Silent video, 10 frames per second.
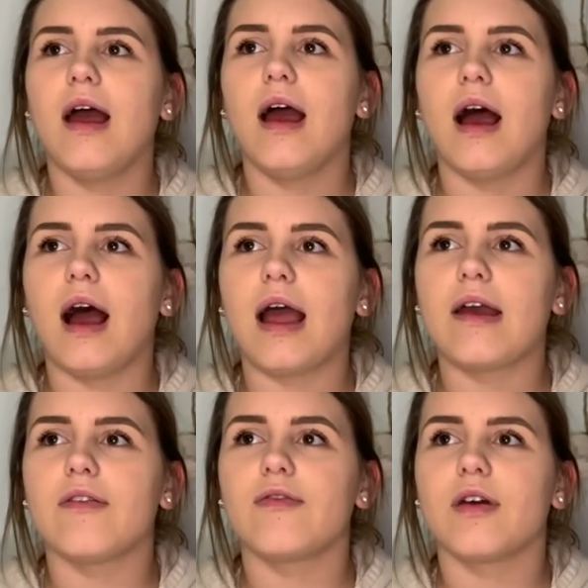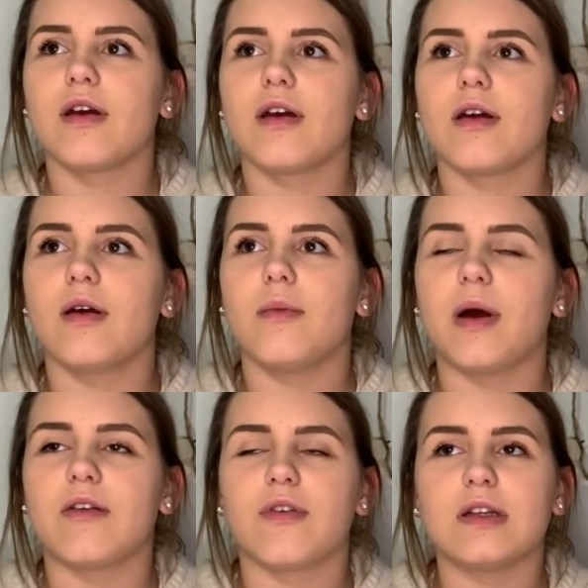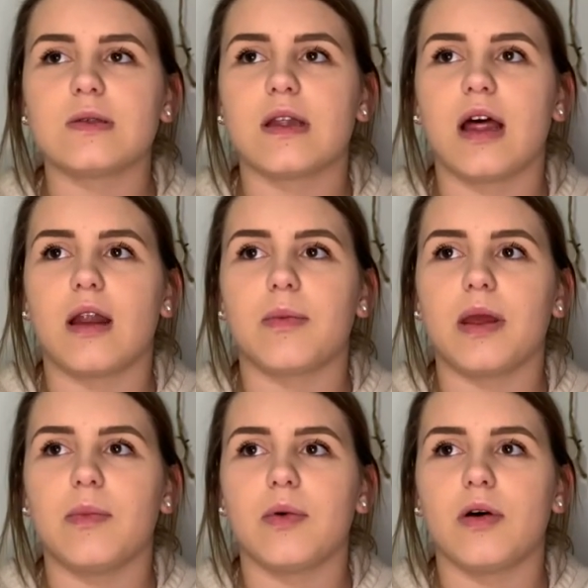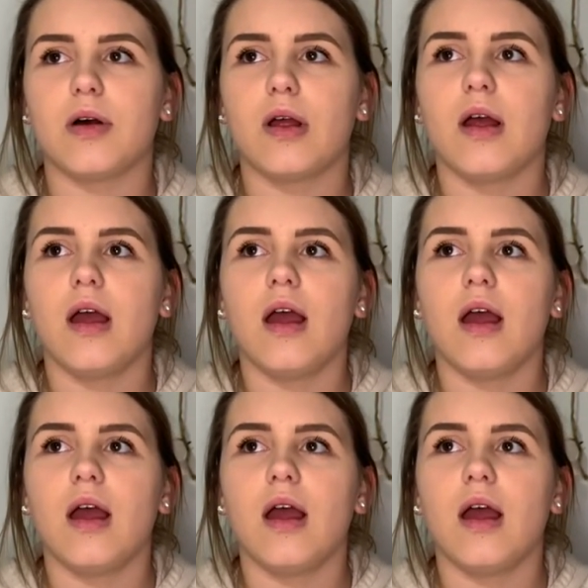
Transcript: I've been friends with a lot of people